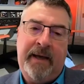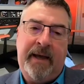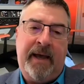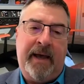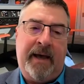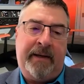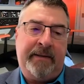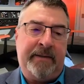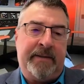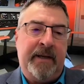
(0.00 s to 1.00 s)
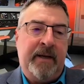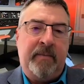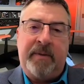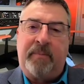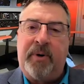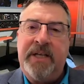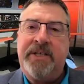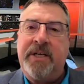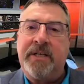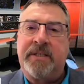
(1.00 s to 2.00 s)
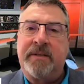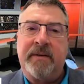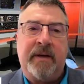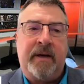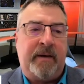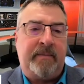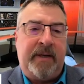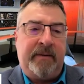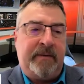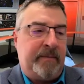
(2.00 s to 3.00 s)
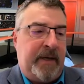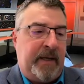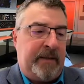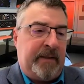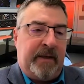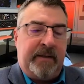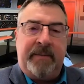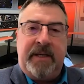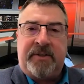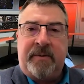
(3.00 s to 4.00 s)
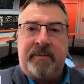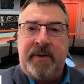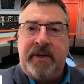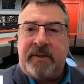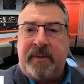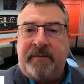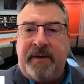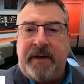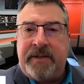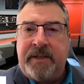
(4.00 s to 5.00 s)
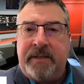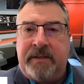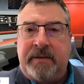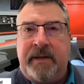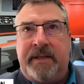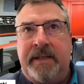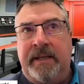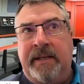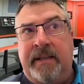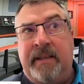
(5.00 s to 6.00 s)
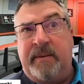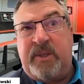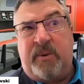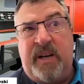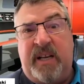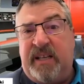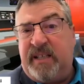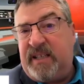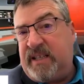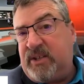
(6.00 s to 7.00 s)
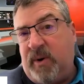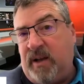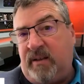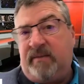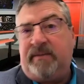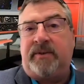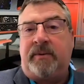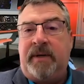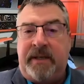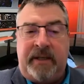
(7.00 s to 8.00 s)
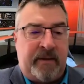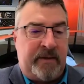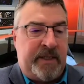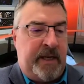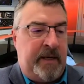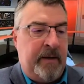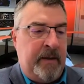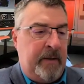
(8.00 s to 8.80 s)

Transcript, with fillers: And with bridges, uh, when when uh, the Minister of Municipal Affairs in twenty, I think it was twenty twelve or twenty thirteen,